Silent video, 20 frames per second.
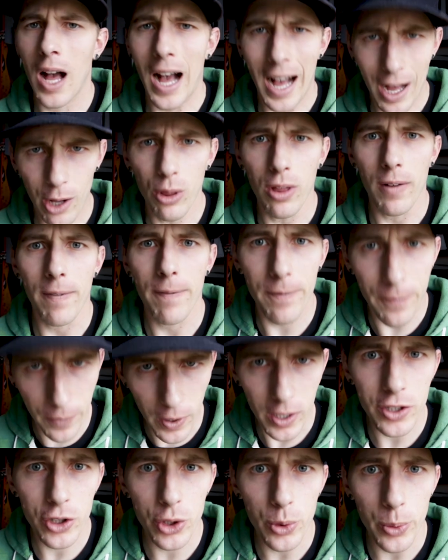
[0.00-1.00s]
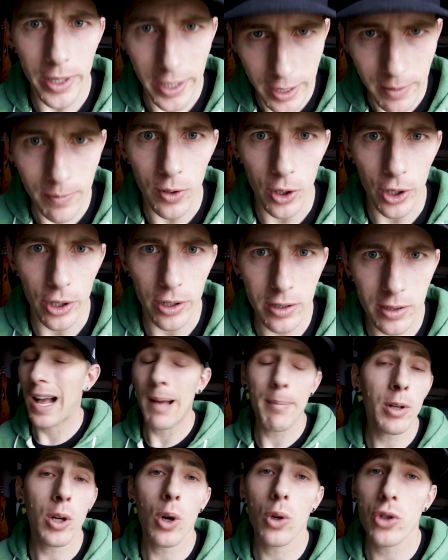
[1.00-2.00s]
How the do you invert?
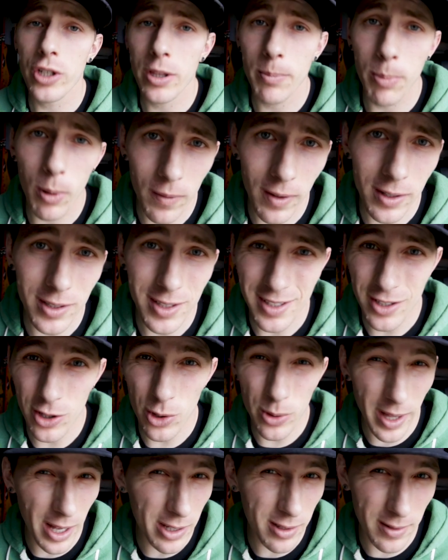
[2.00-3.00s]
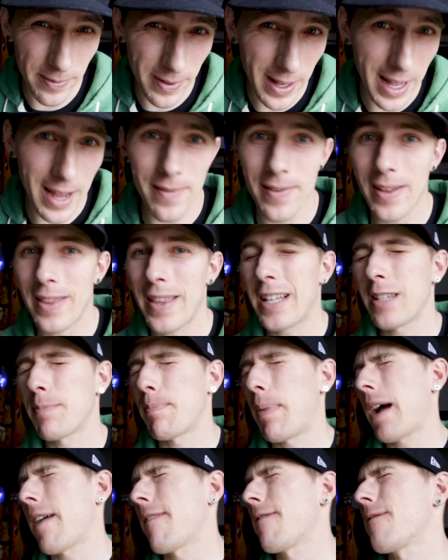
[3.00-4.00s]
I've been coaching the pole vault since 2005 and that's
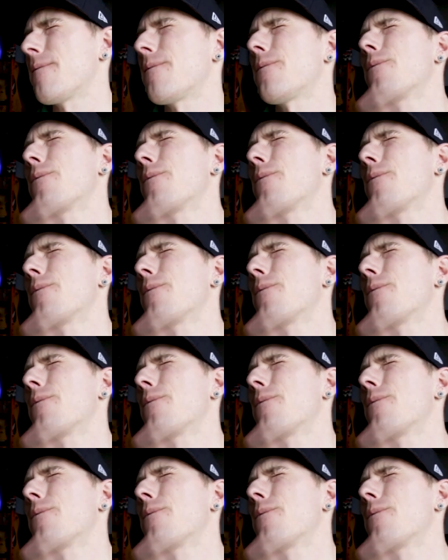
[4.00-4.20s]
by